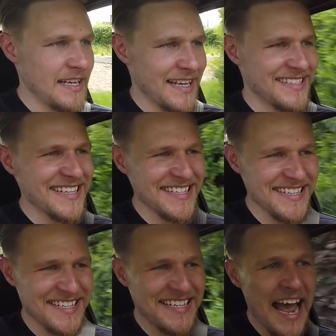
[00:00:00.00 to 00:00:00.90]
It doesn't
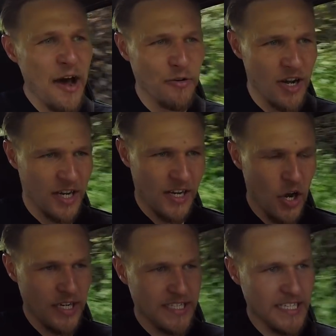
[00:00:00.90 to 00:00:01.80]
sound like a
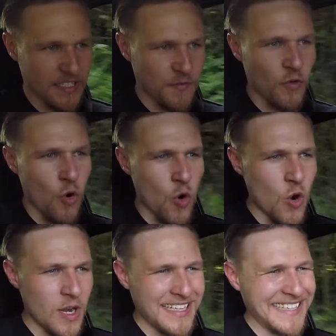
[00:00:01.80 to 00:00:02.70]
964,
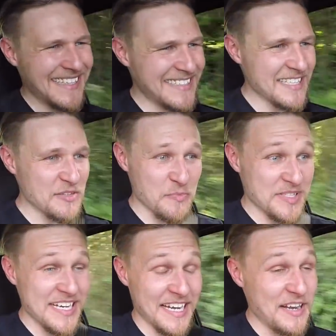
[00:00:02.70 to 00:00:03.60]
doesn't
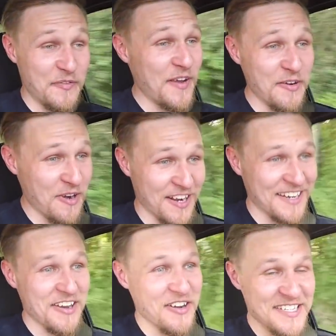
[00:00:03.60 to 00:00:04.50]
particularly feel like a
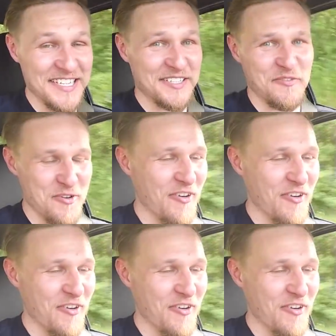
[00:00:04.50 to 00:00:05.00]
964